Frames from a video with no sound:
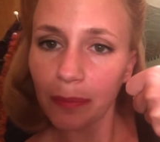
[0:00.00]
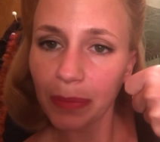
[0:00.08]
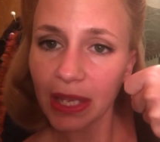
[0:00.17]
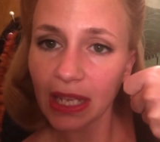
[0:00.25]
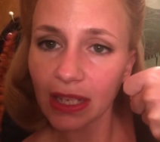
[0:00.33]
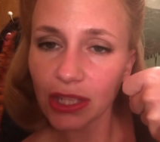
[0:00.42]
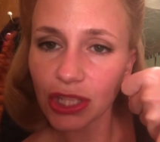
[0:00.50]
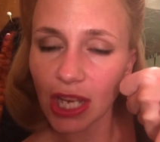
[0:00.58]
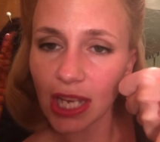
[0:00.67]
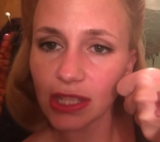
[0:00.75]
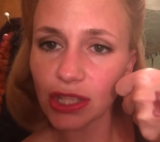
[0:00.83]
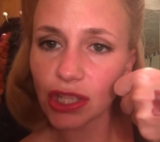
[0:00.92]
pink
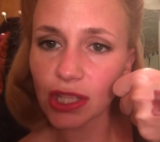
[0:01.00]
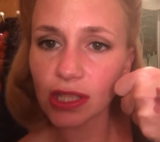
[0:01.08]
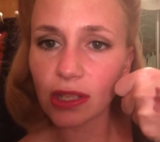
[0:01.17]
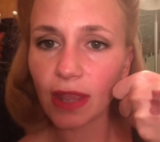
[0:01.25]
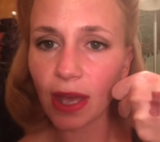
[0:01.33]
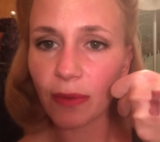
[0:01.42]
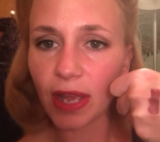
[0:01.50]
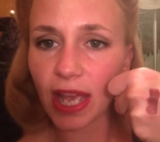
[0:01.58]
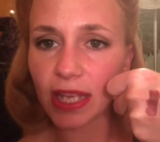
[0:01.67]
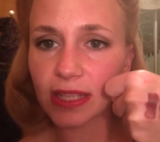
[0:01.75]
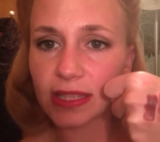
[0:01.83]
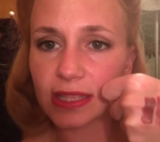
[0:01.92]
shades, just so that way
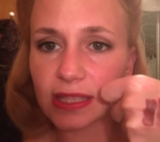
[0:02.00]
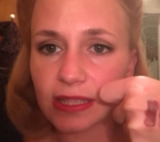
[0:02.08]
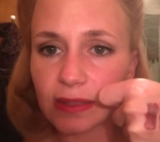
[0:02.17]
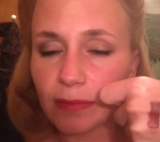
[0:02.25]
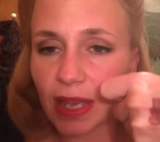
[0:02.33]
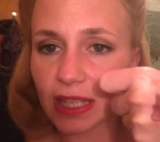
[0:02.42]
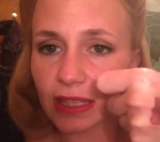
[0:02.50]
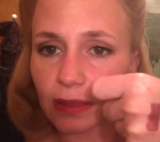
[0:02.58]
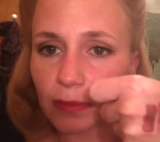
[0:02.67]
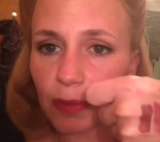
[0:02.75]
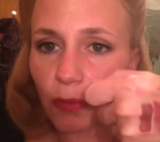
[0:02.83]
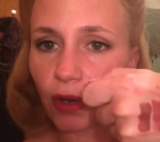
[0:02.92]
I could make a little
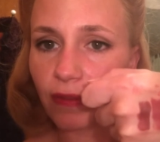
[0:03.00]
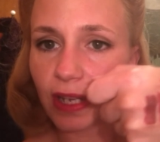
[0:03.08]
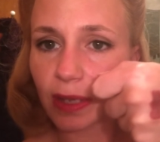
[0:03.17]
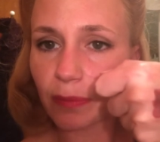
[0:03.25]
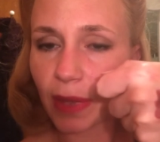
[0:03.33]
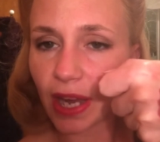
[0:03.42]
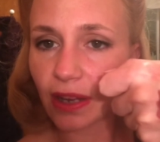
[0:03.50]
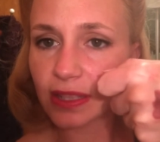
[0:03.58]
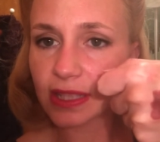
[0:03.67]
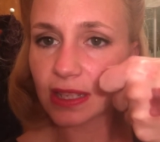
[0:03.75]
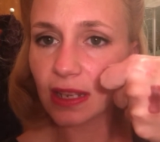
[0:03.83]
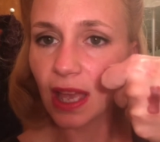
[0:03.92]
bit more of a
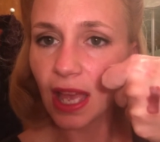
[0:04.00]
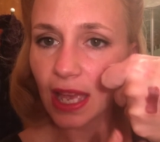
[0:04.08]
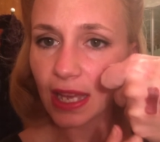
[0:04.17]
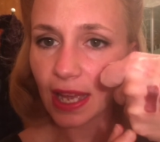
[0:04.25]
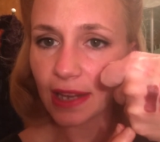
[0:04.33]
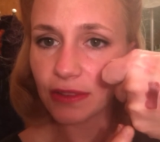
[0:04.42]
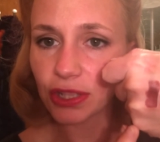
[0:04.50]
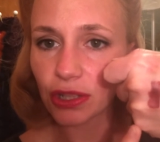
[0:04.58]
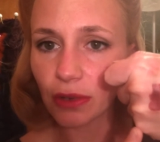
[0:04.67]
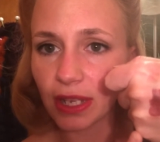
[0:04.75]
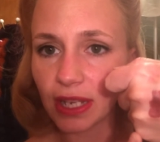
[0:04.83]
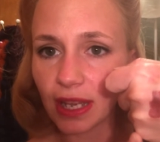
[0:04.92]
comparison, kind of
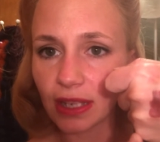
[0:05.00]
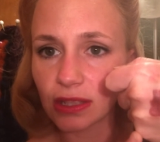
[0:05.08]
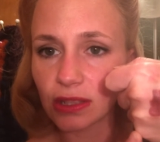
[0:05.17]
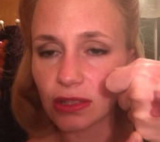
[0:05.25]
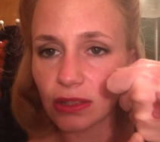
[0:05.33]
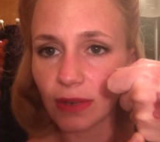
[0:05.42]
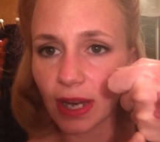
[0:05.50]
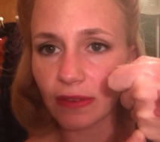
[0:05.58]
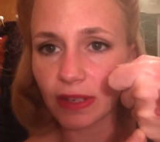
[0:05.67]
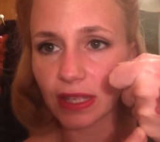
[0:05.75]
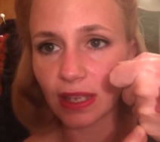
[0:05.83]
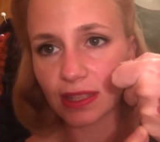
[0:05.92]
show it next to
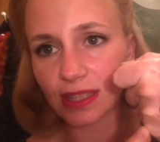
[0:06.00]
everything.